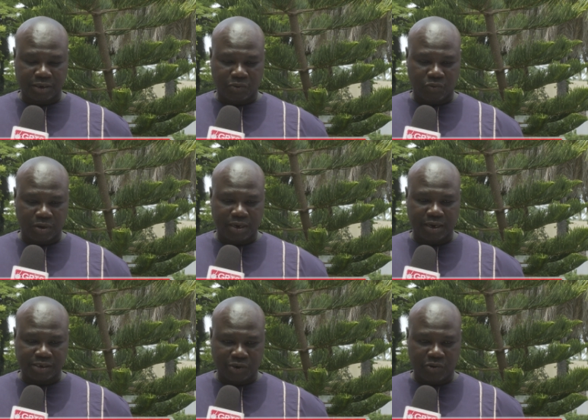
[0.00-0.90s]
what
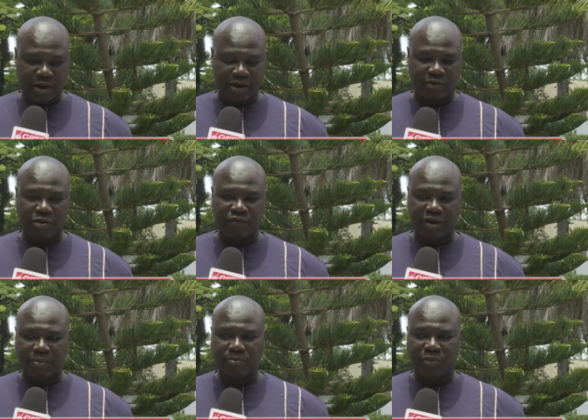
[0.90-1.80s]
is required of
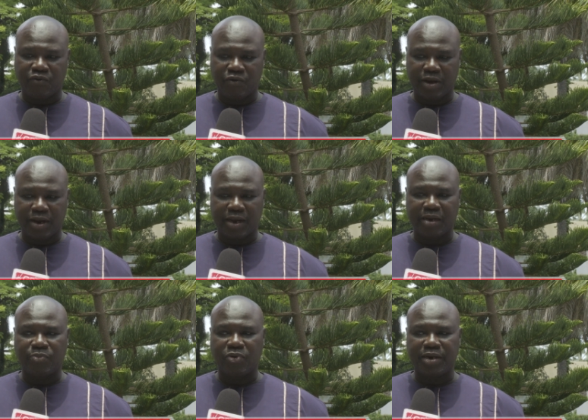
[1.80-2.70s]
them before they can
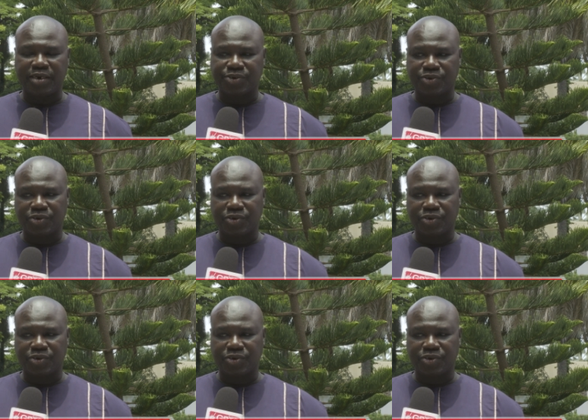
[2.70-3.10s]
import things into